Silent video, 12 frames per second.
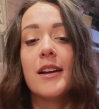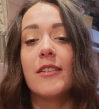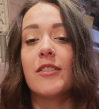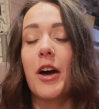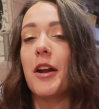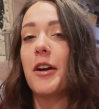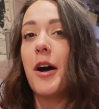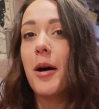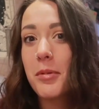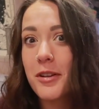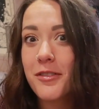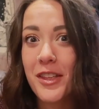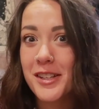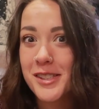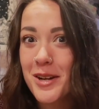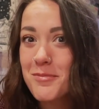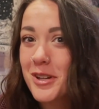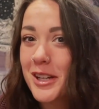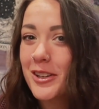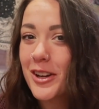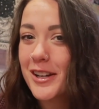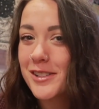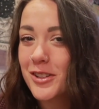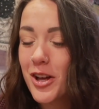Got a couple of things that I'm bringing you
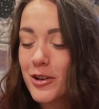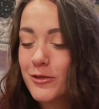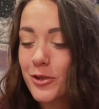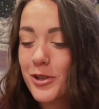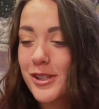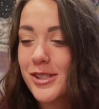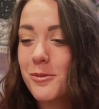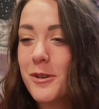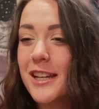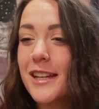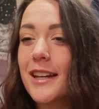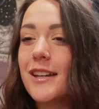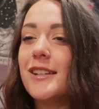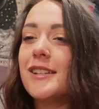guys along for this week.